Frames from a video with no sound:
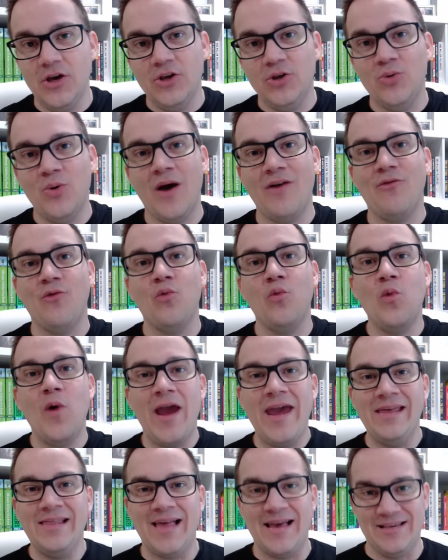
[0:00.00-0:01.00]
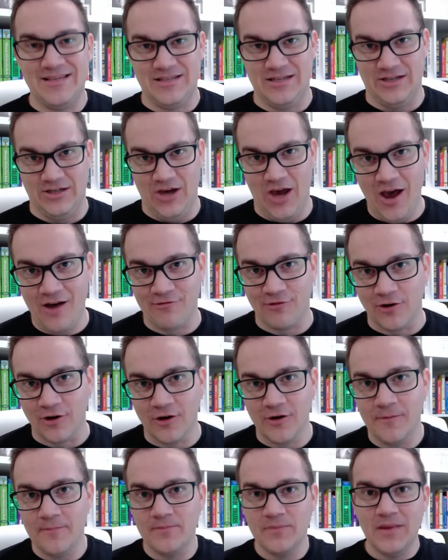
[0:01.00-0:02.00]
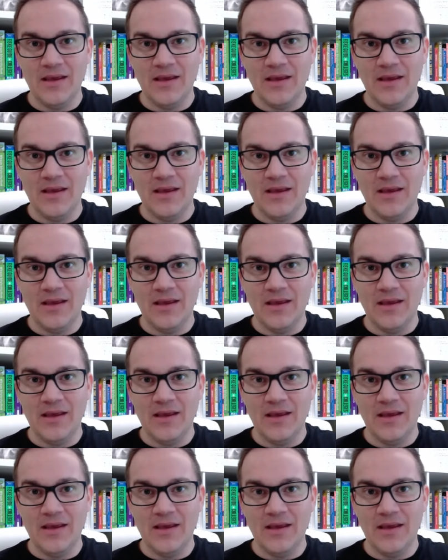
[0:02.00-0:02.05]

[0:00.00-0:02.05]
you have way less to cover.